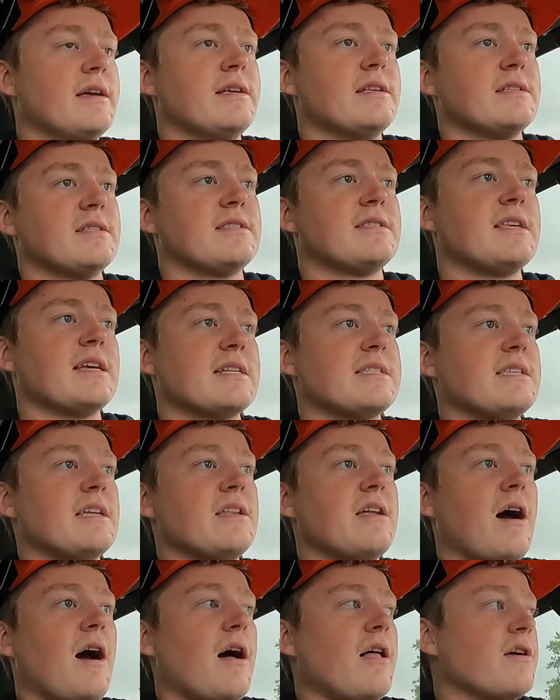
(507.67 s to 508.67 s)

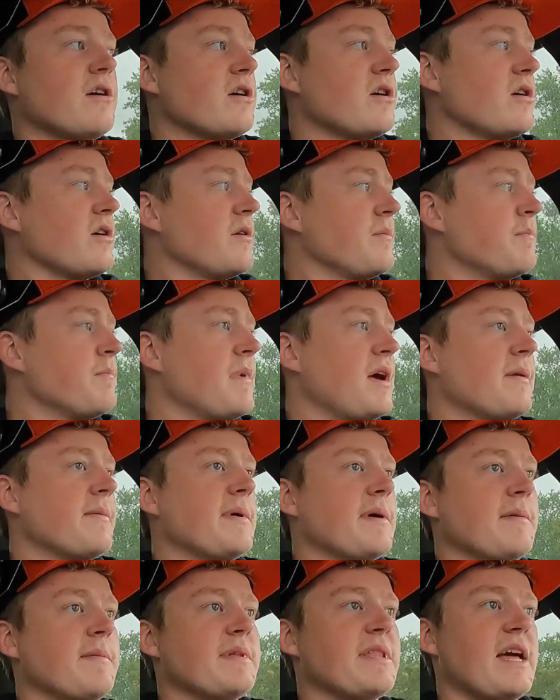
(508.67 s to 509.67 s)
$60
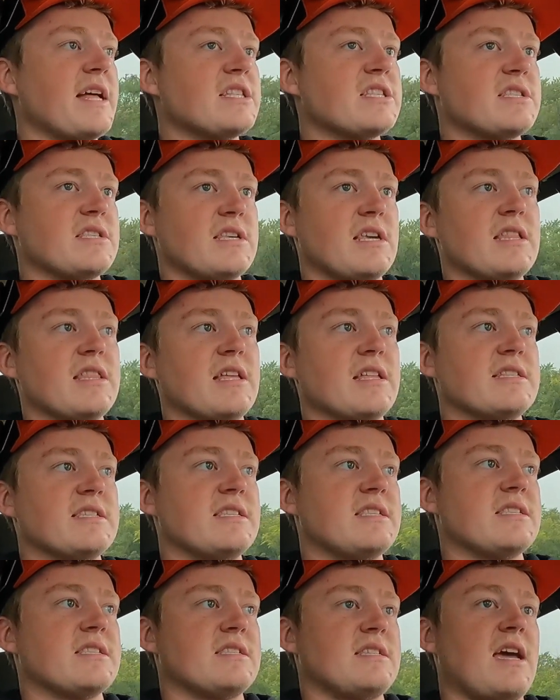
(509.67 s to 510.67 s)
minimum, and that's in the
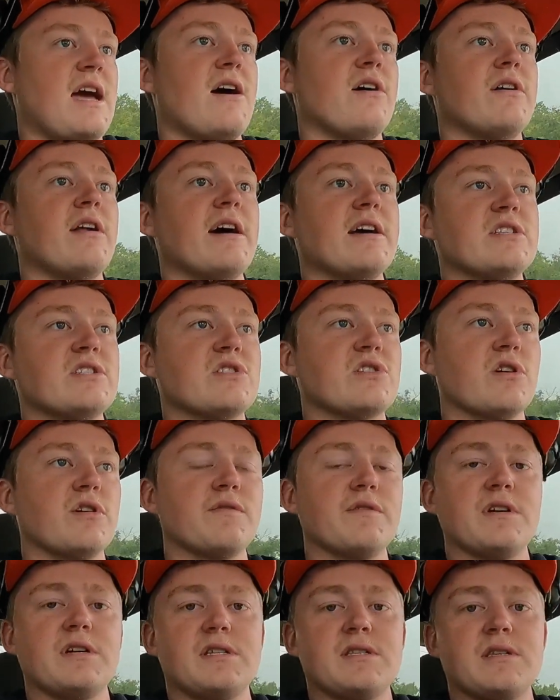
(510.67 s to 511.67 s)
town I
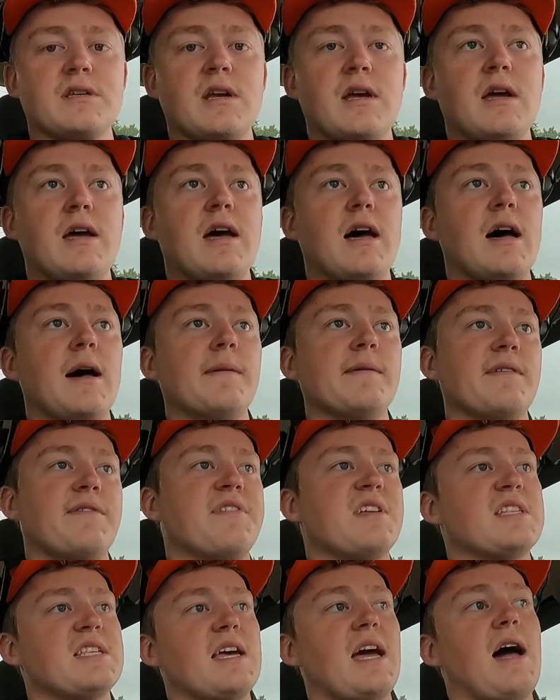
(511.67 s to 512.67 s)
service. If
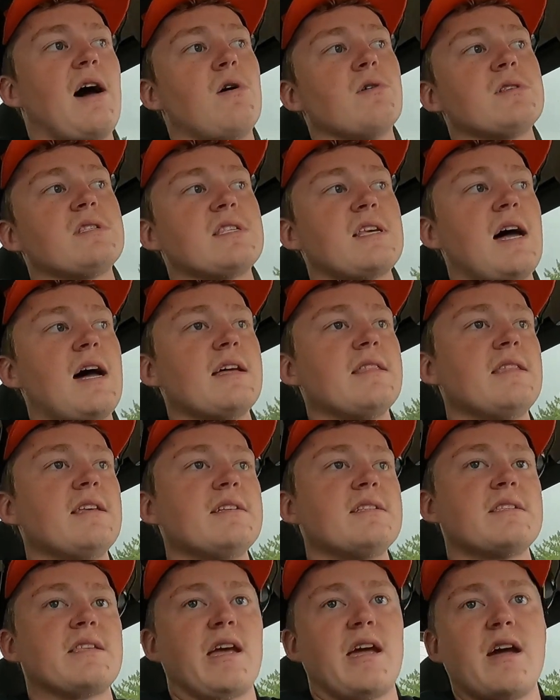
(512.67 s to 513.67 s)
it's outside
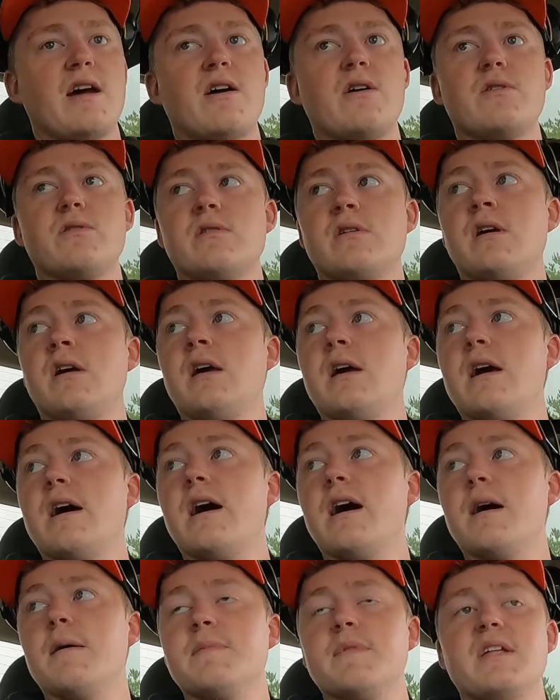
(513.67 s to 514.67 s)
this town,
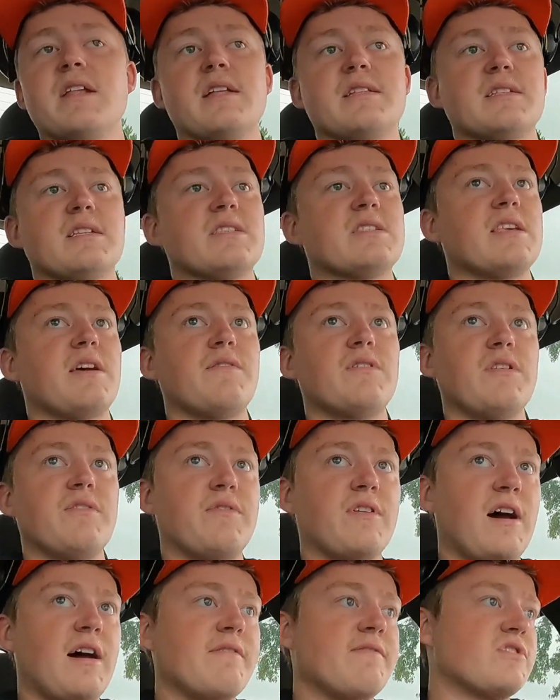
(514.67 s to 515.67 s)
then it's a
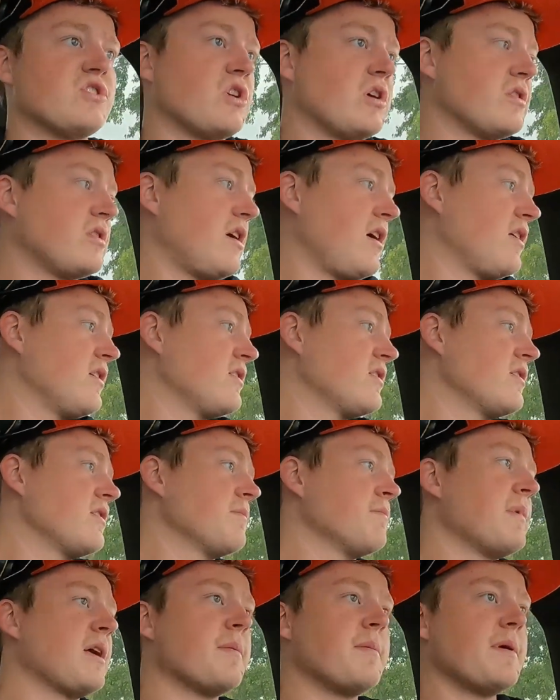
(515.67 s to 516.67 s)

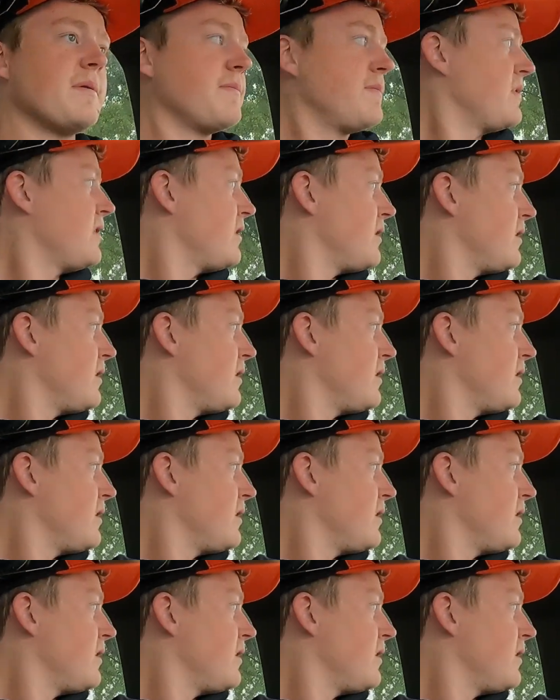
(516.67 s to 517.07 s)
$75 minimum.